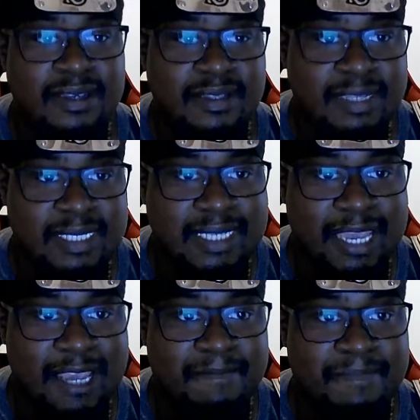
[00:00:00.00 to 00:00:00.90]
This
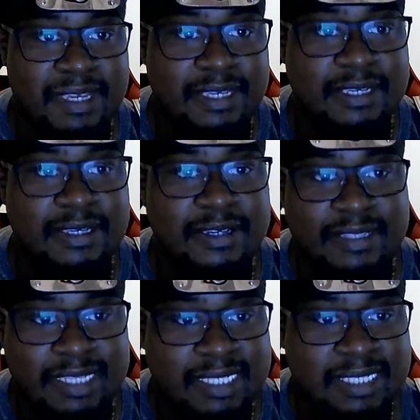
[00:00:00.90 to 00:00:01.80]
can't be.
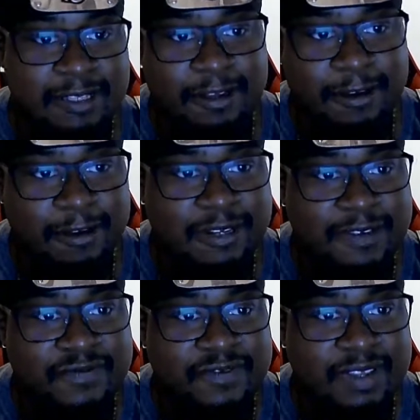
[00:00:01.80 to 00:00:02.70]
This is unheard
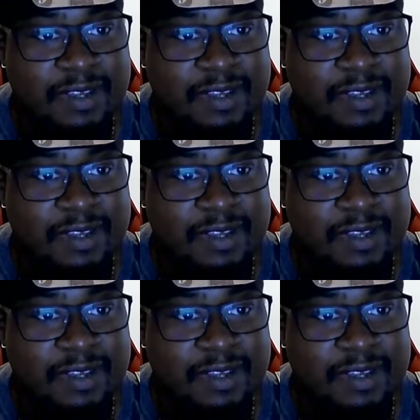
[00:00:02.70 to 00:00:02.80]
of.